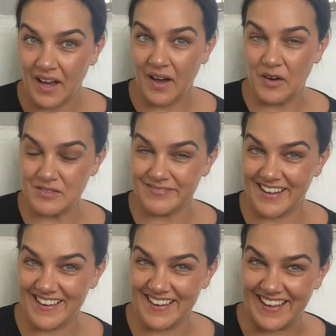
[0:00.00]
All
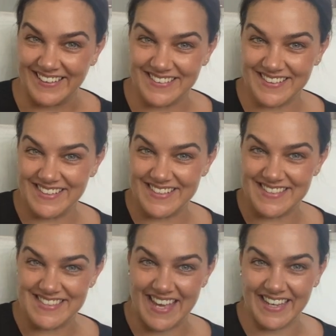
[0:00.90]
right, the
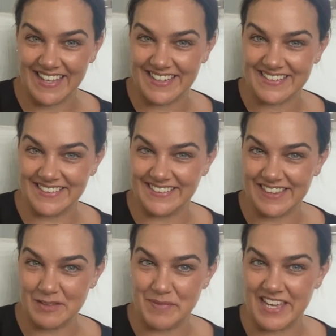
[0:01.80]
second
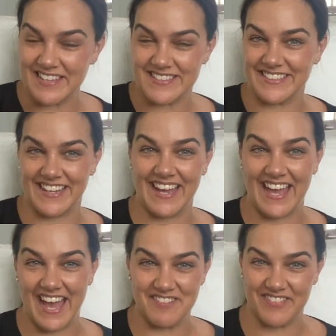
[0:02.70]
little piece that I
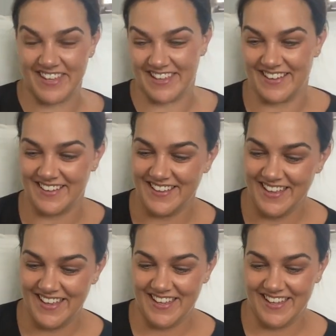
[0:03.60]
have here.
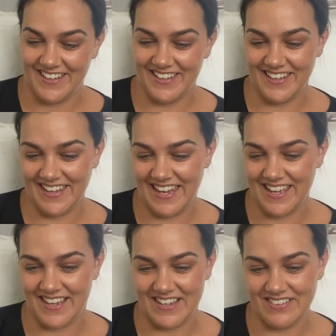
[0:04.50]

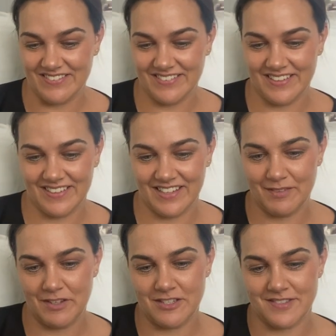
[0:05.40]
Now,
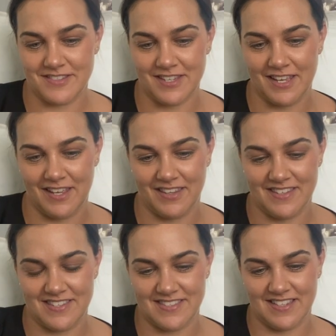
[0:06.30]
let me just see.
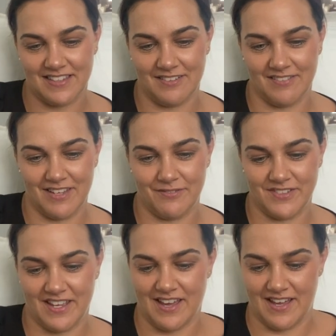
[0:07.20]
This is the little
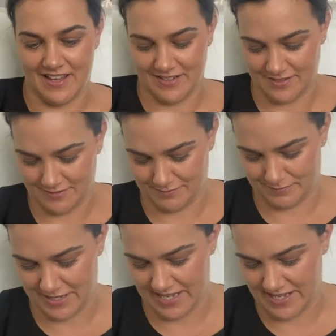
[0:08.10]
gift card
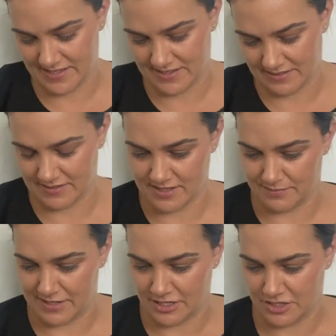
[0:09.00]
piece, so just
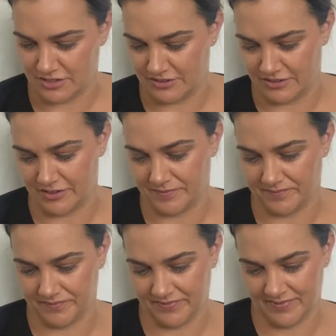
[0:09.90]
make sure
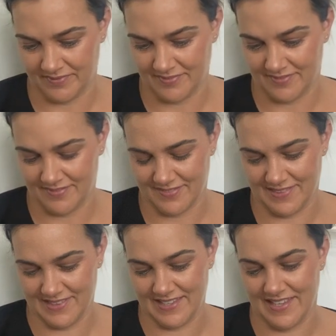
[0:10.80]

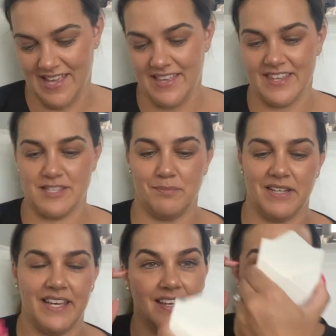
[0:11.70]
there's a
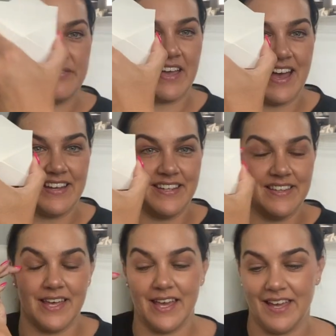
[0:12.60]
blank gift card in
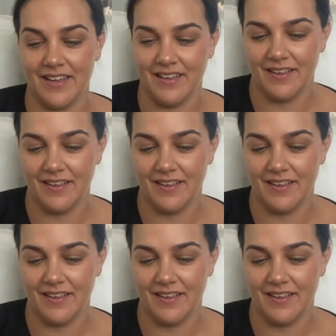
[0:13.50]
there.